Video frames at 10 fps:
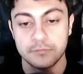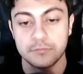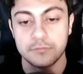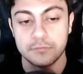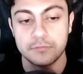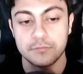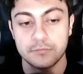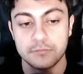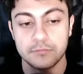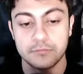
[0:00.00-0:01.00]

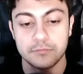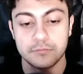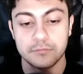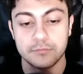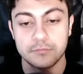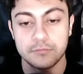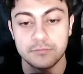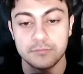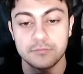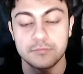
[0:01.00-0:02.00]

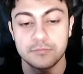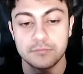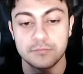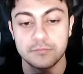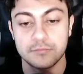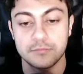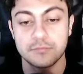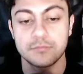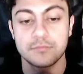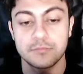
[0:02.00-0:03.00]

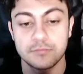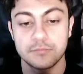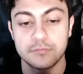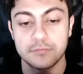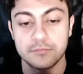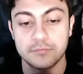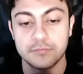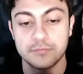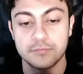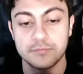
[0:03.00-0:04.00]
This person isn't speaking.